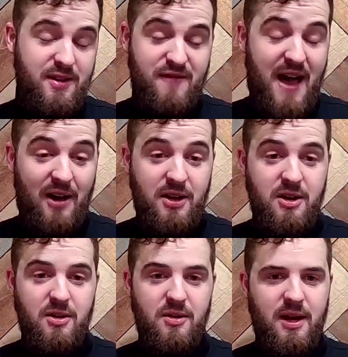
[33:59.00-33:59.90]
the
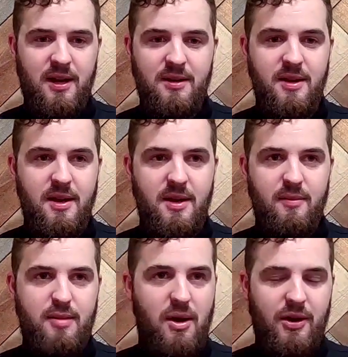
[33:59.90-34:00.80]
value in
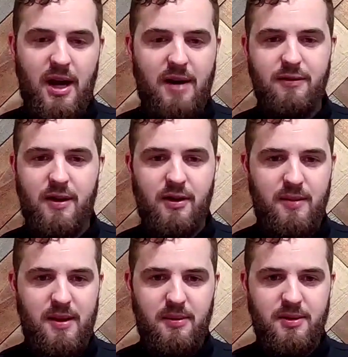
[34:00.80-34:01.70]
building off of other
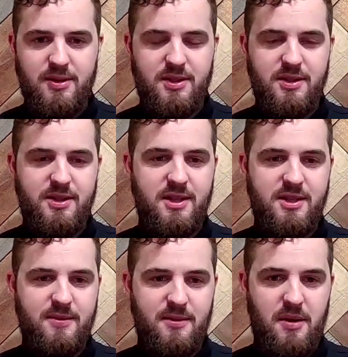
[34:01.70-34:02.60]
people's
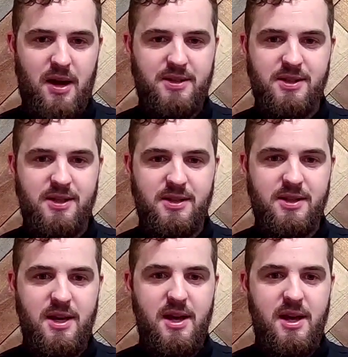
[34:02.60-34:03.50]
systems and processes.